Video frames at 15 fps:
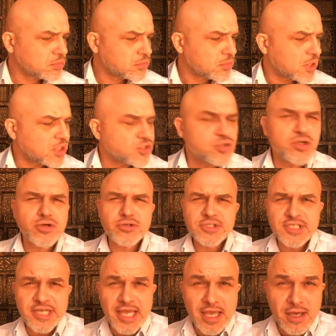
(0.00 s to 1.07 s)
And do you notice
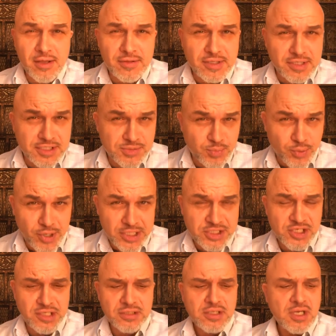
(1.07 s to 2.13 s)
now that there's
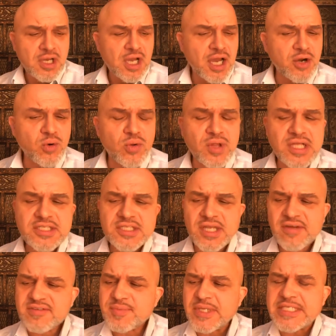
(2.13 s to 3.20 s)
pressure and all that
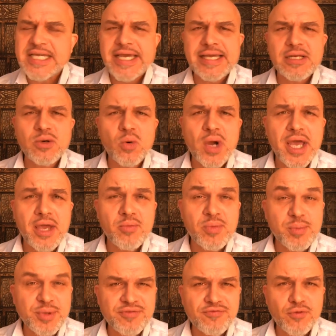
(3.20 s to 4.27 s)
stuff's been taken away and we've
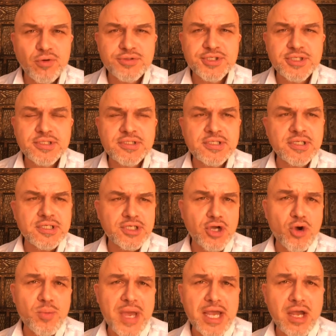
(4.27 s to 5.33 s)
been forced to go
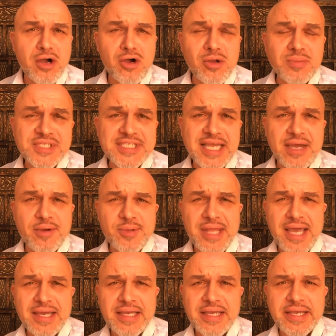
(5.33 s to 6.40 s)
back home and stay with our
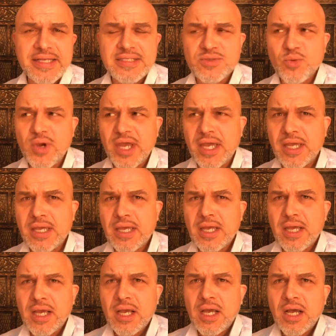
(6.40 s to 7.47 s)
kids, where
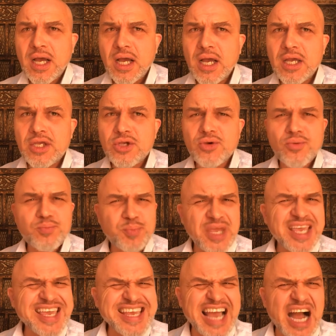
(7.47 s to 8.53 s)
you're
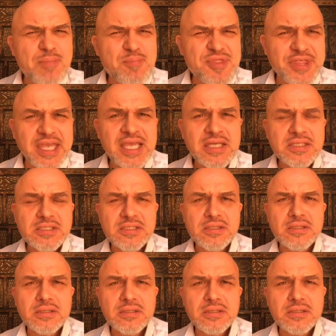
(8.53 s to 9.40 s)
picking up things?